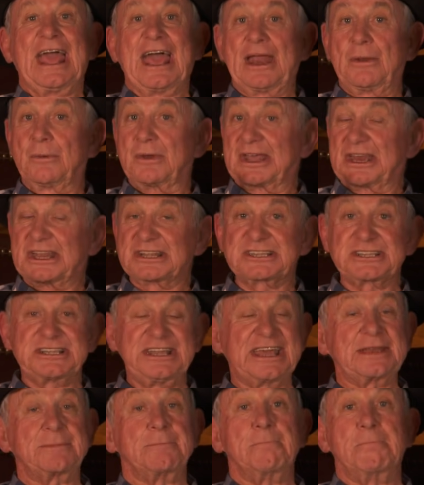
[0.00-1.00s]
and we're going to
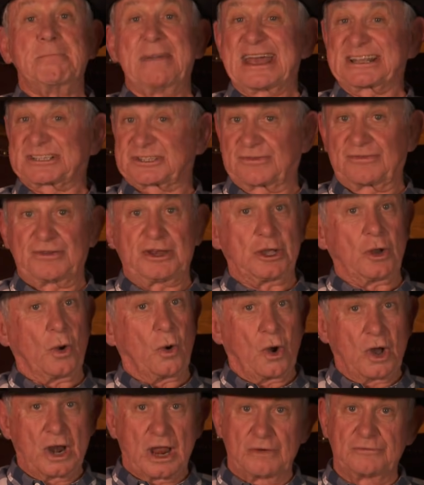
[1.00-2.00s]
see it massively
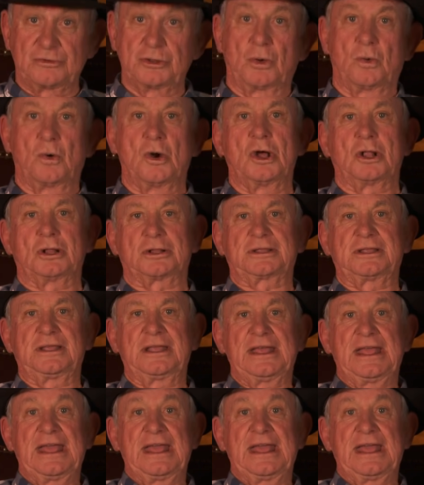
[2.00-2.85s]
all over the world.